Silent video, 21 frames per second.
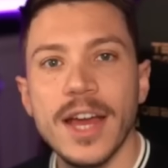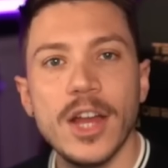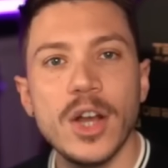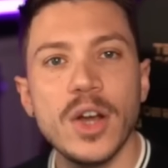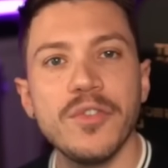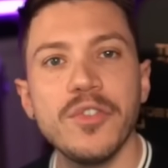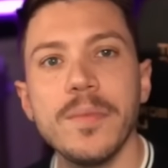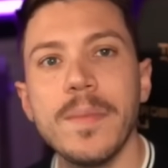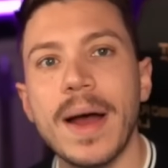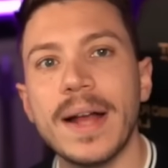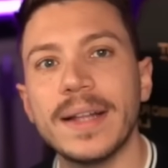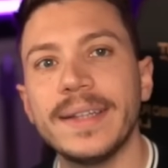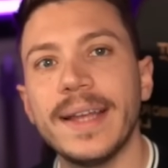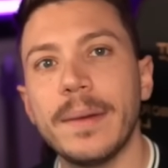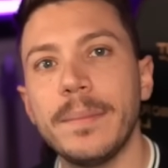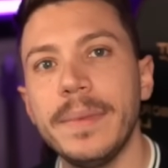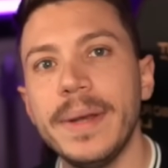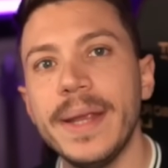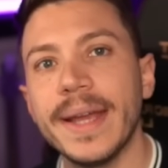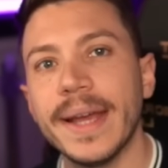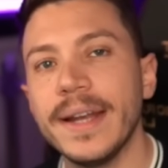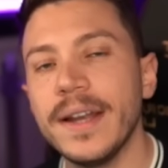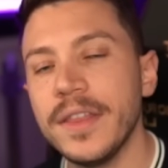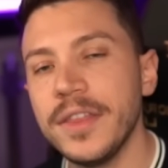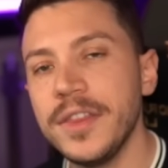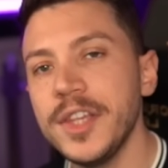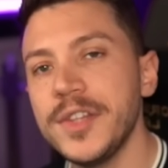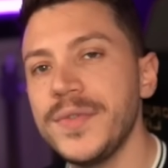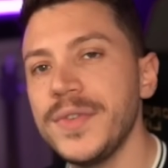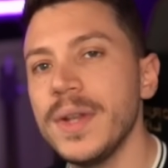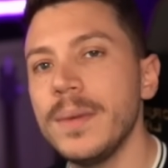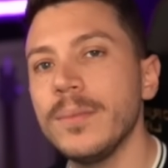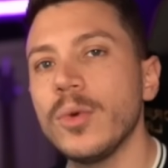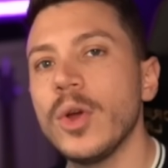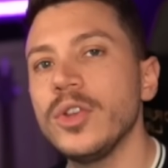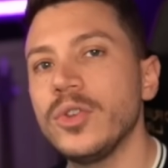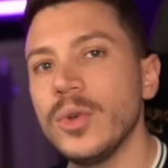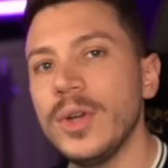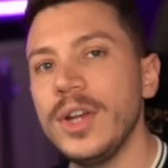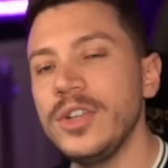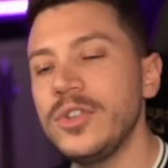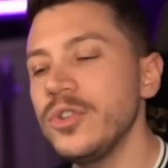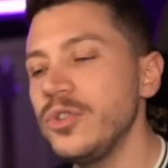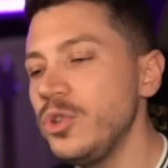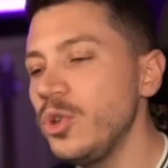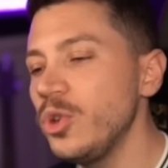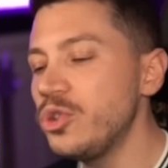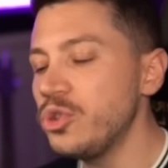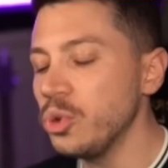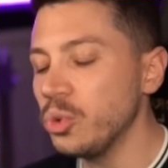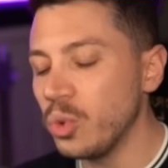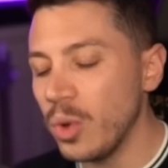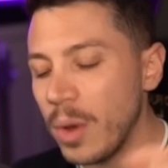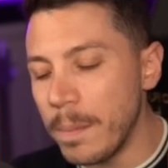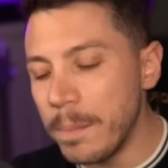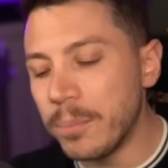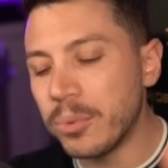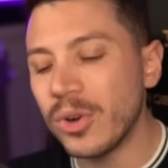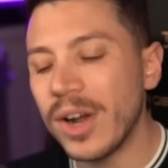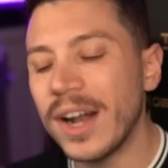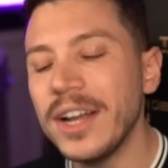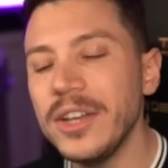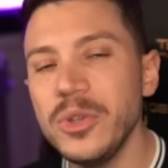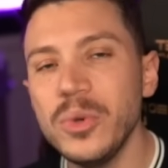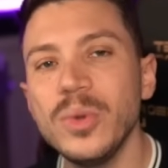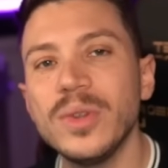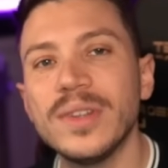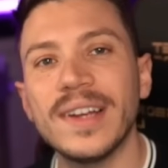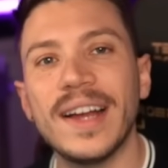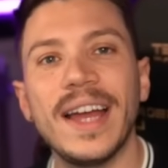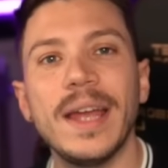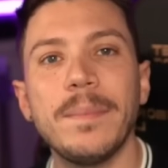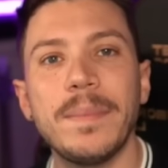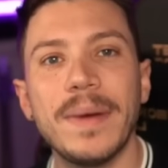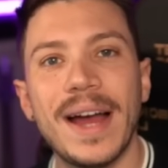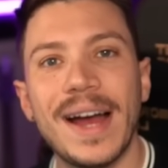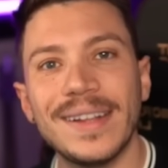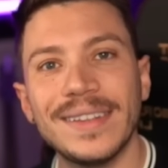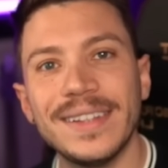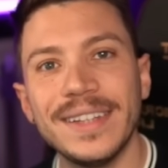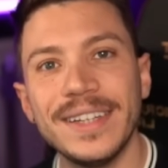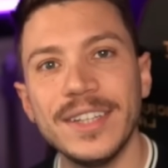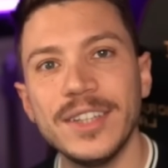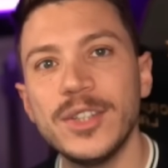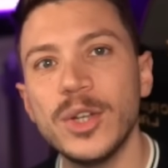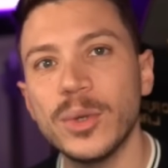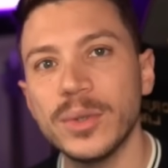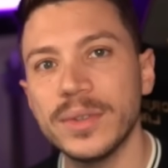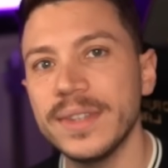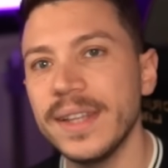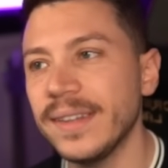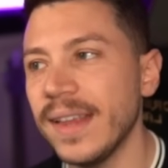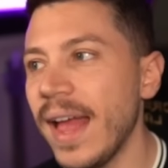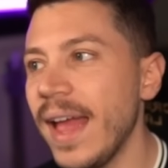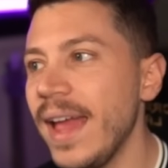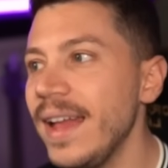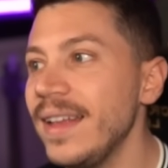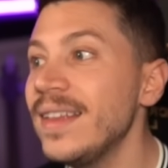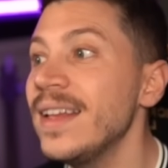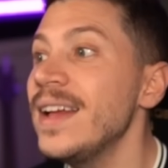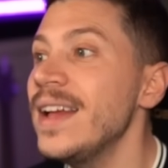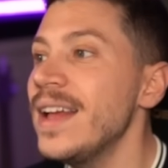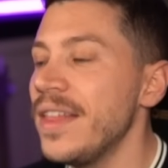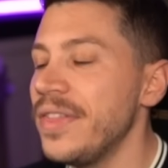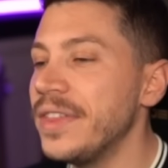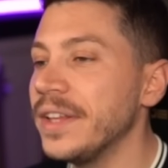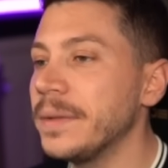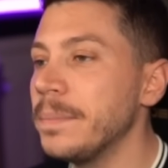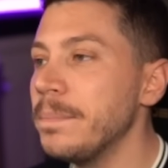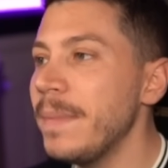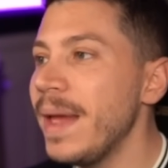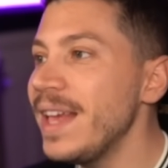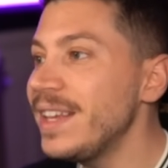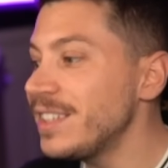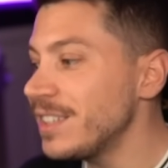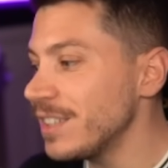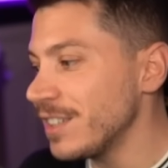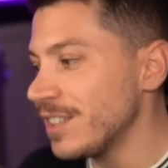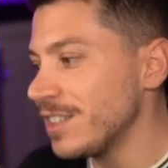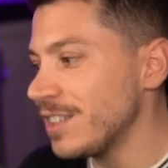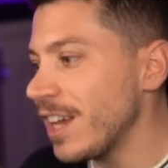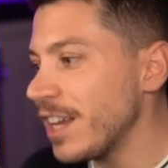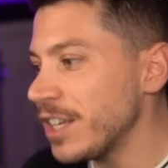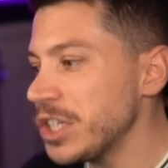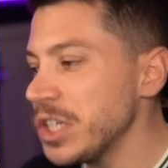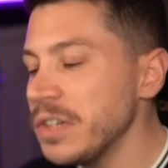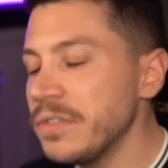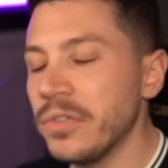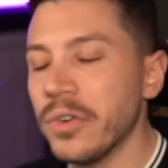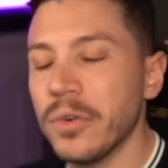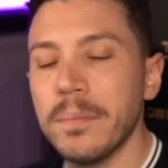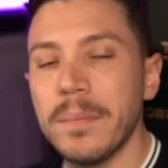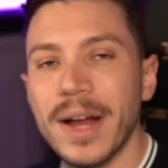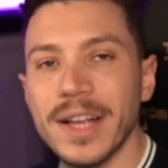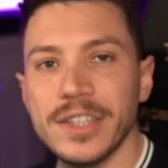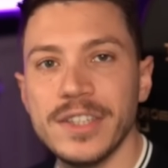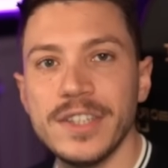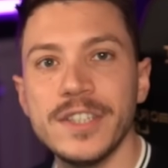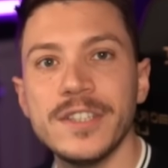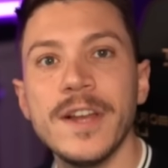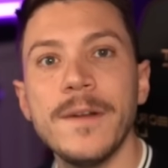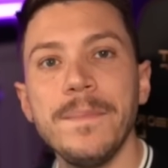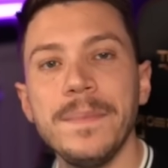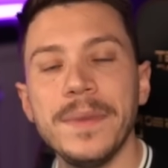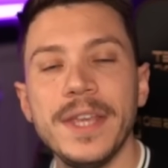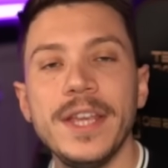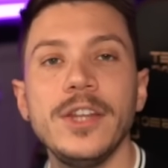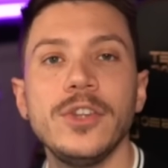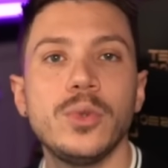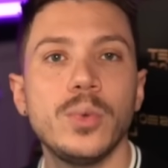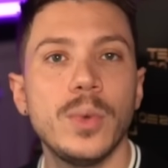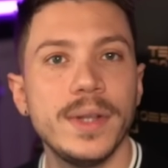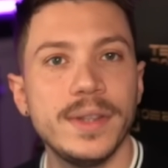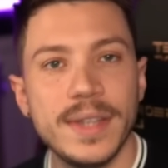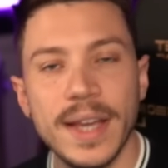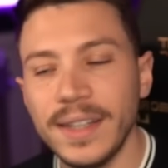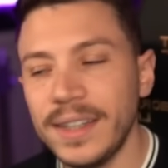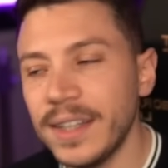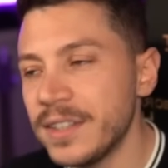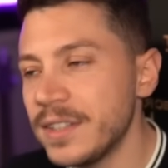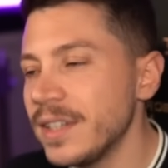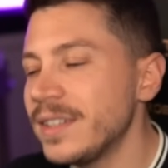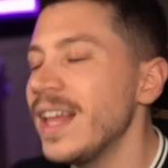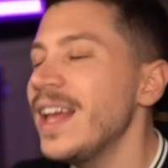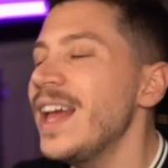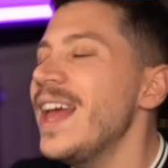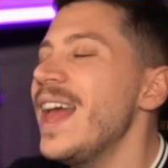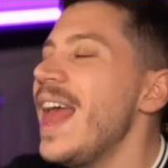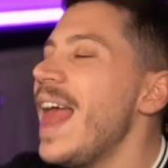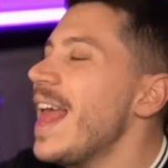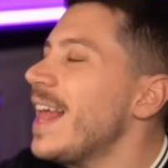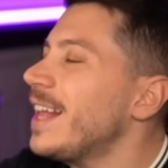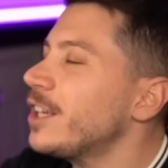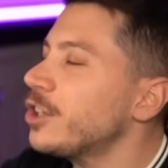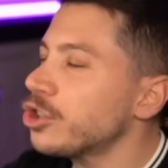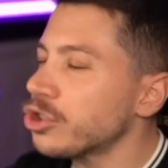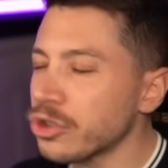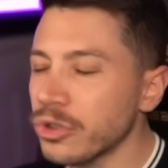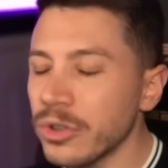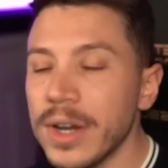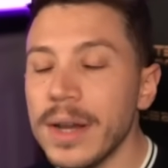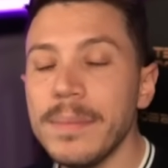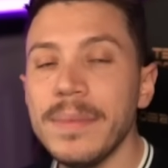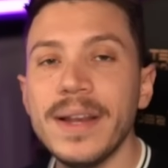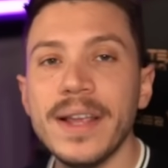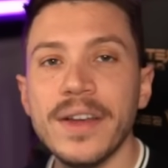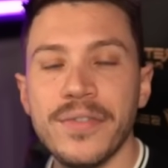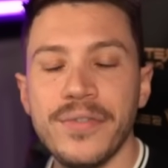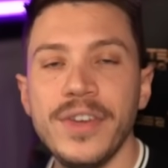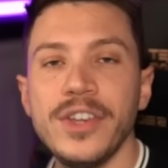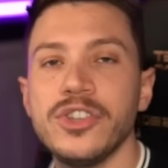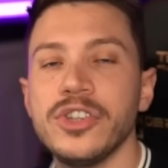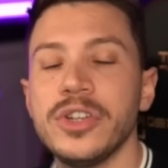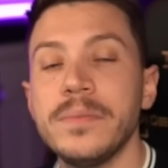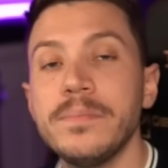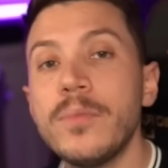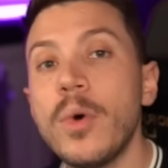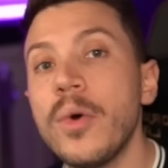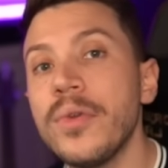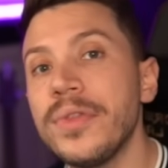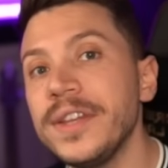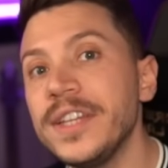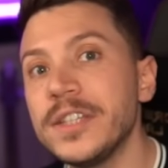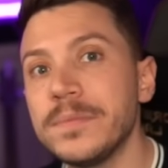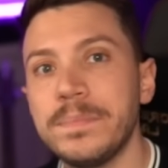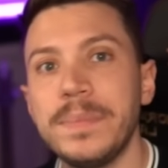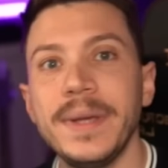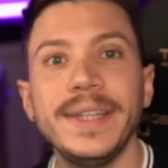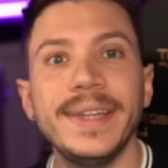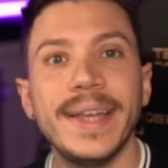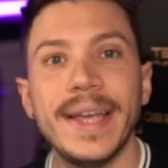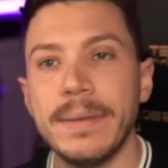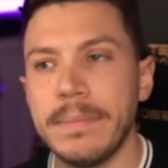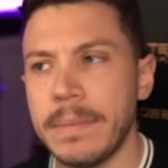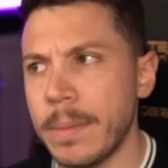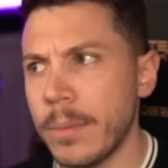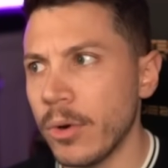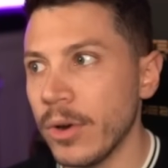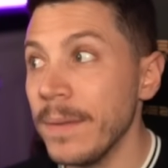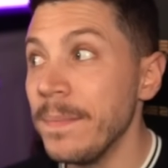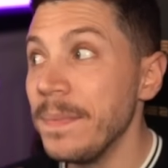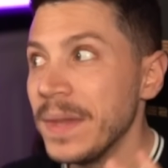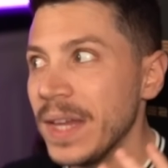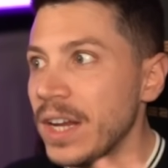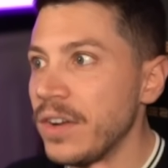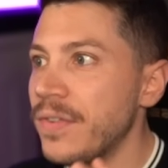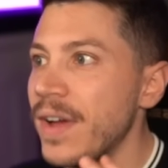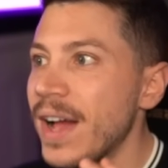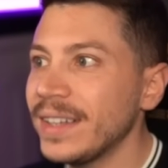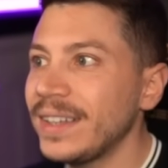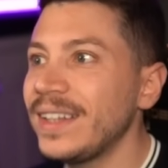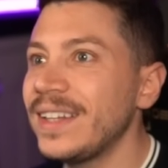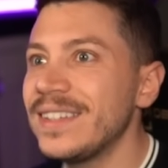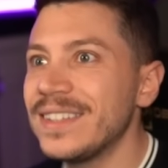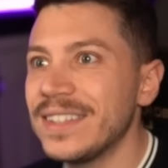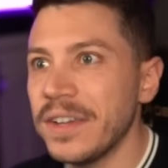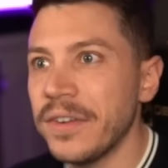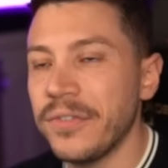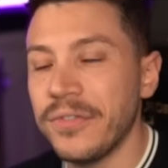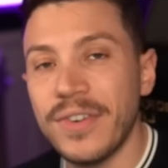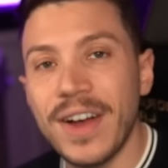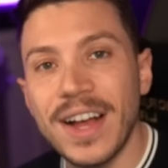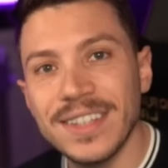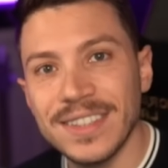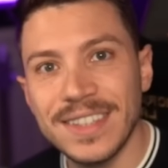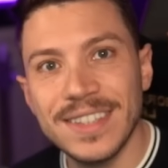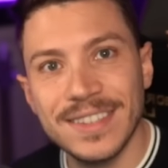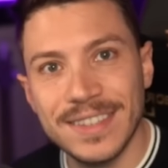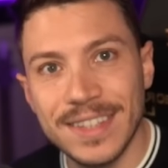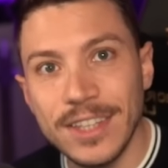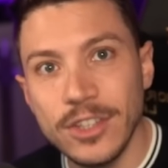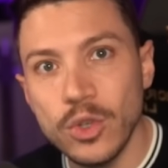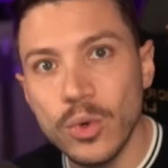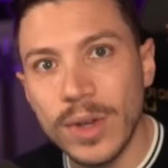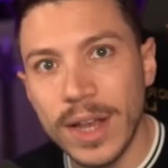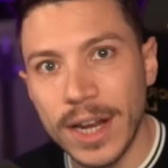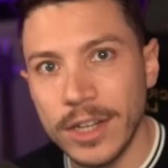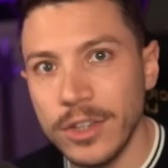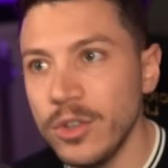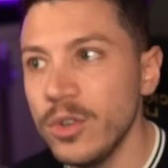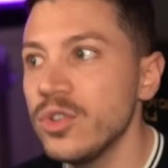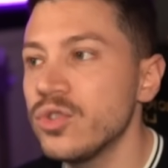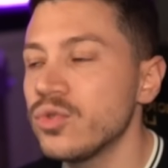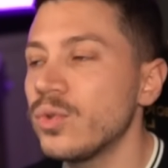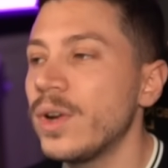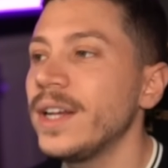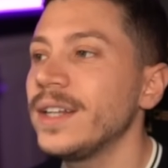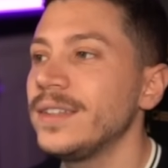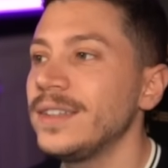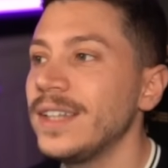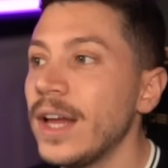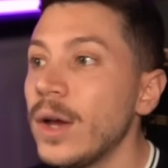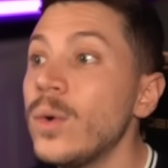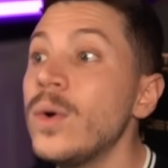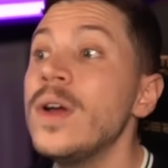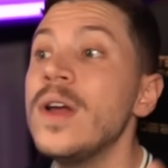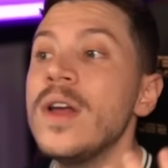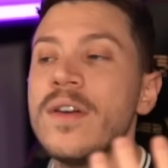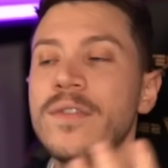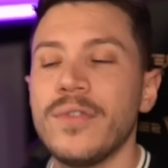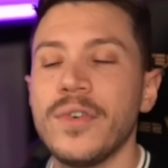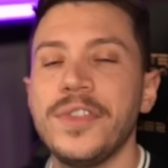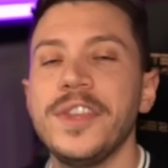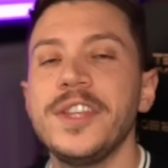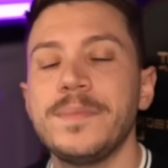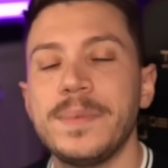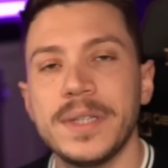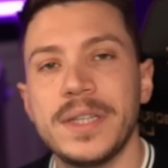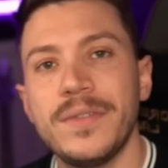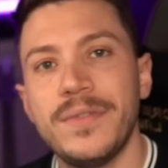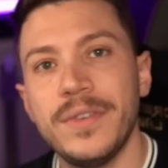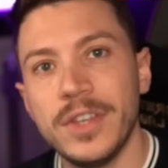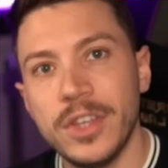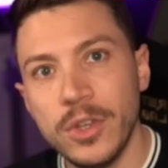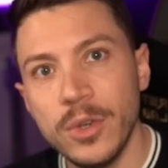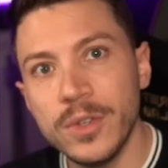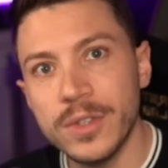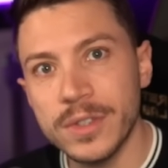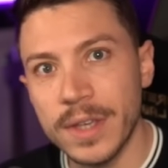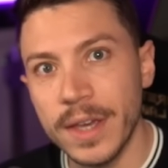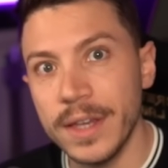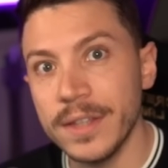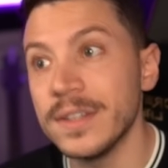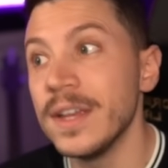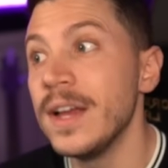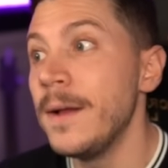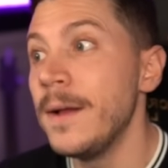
Hello everybody, I'm Nick and in this video I'm going to introduce you to a brand new type added in .NET 8 that makes searching for matches into a dataset extremely efficient both in speed and memory. In fact, it is the fastest thing you can use right now for this specific use case.